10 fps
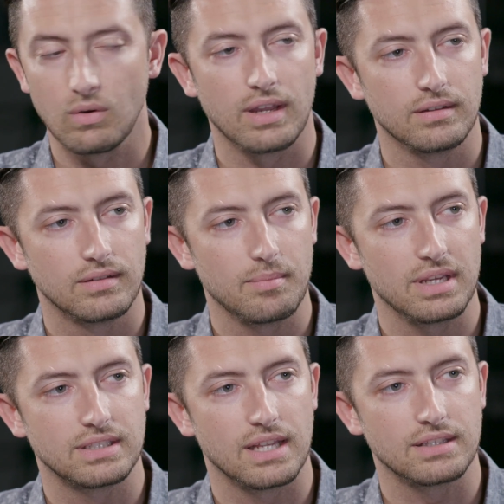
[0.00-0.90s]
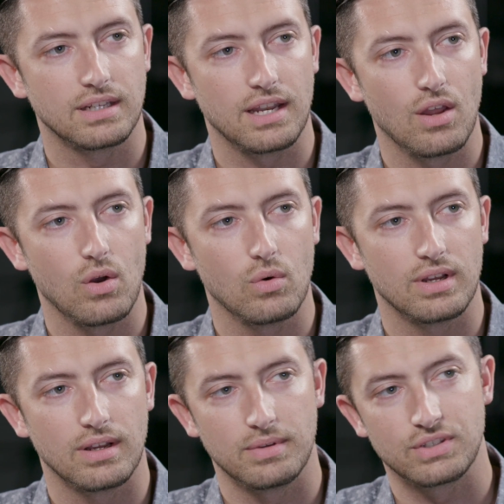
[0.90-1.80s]
Okay, that makes sense. And I know
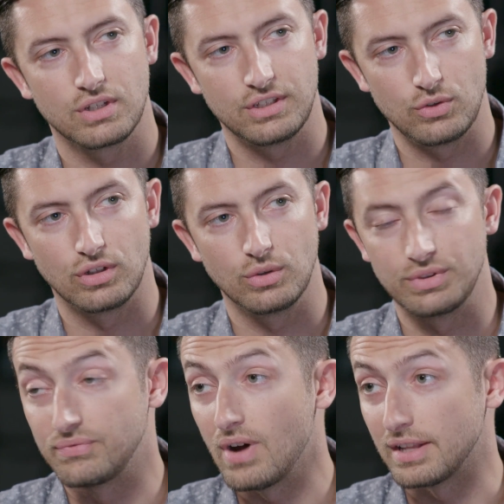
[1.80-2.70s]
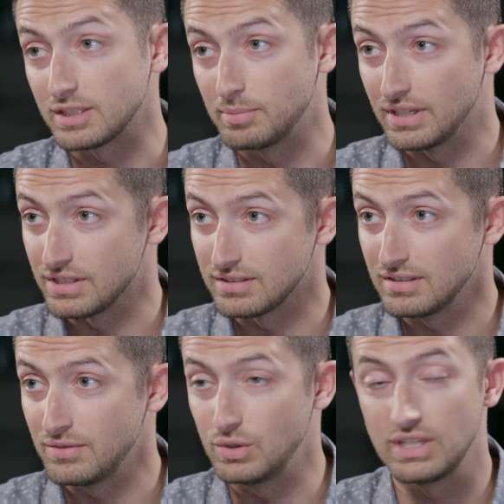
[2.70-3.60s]
it's good that you include the fonts, because
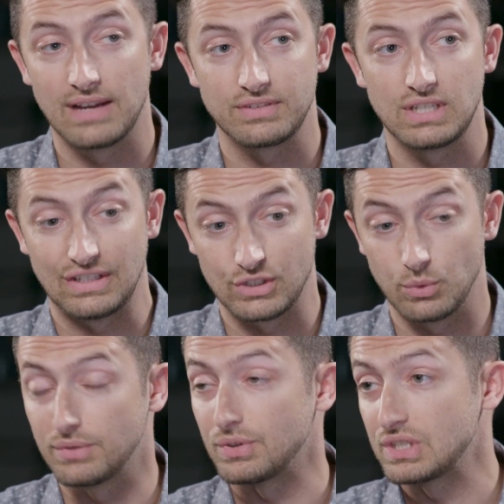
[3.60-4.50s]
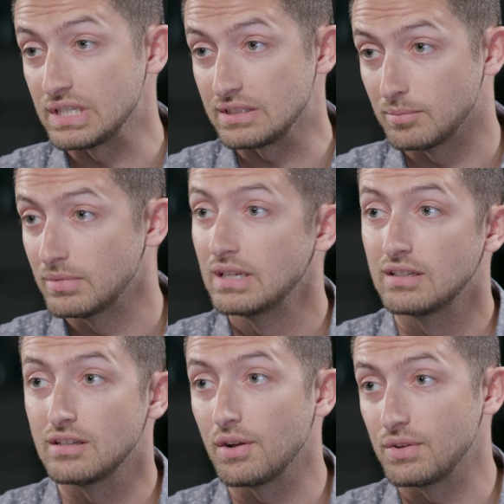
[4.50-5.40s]
if you did have to take this to a different system,
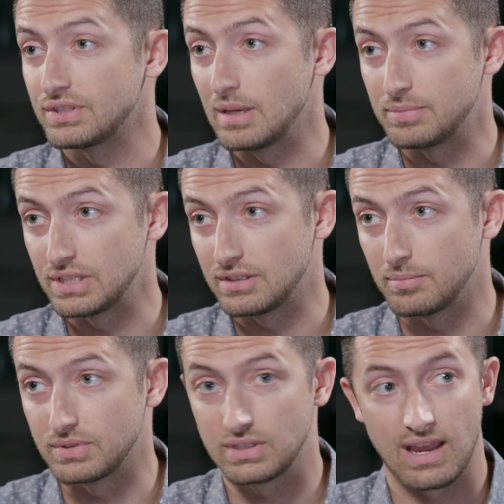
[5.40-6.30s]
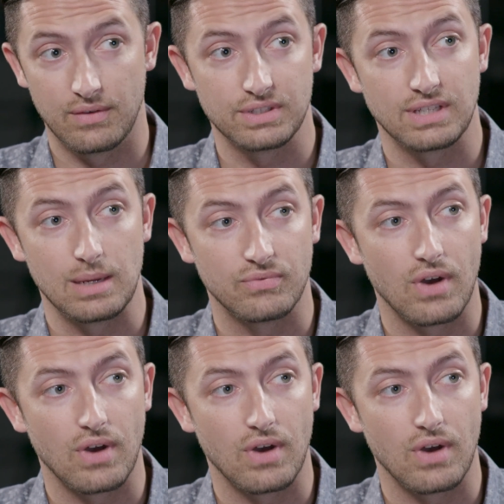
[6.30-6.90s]
not all the same systems have the same